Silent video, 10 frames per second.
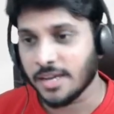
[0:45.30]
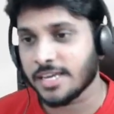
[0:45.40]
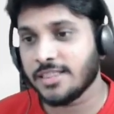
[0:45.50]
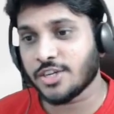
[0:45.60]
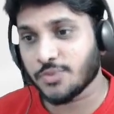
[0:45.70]

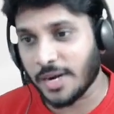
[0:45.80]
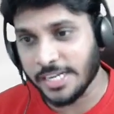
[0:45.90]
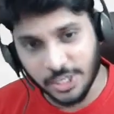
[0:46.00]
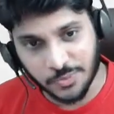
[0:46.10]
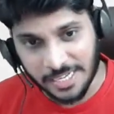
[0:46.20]
In the
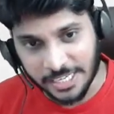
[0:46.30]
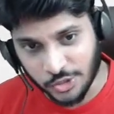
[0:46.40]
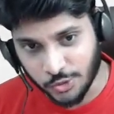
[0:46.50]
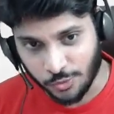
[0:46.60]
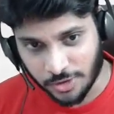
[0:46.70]

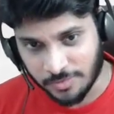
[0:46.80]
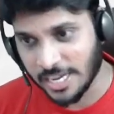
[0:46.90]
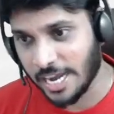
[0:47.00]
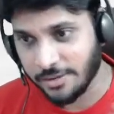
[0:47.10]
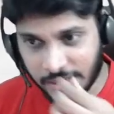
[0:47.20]
2022, from
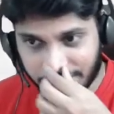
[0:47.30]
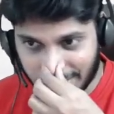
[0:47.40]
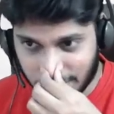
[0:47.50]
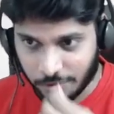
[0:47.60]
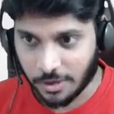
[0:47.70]
January
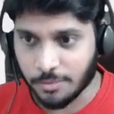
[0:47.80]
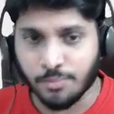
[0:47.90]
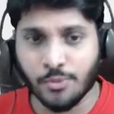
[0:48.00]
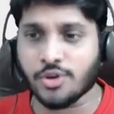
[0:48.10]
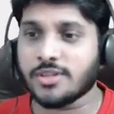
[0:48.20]
1st,
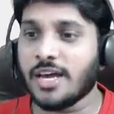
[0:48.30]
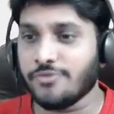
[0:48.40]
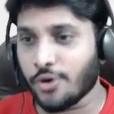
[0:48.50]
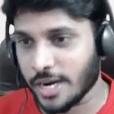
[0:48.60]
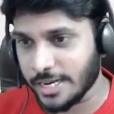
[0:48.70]
more than
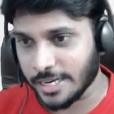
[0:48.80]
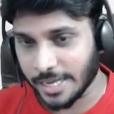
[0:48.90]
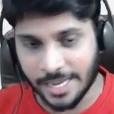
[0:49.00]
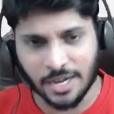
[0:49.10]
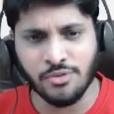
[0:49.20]
400,
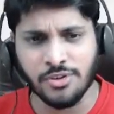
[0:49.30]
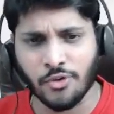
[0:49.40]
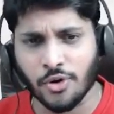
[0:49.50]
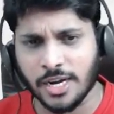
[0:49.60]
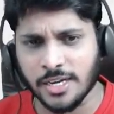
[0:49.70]
around
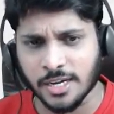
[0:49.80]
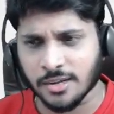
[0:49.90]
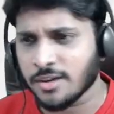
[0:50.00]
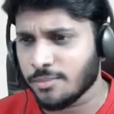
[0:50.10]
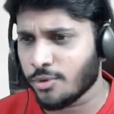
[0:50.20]
400,
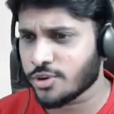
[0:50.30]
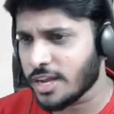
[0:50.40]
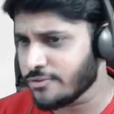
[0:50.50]
more than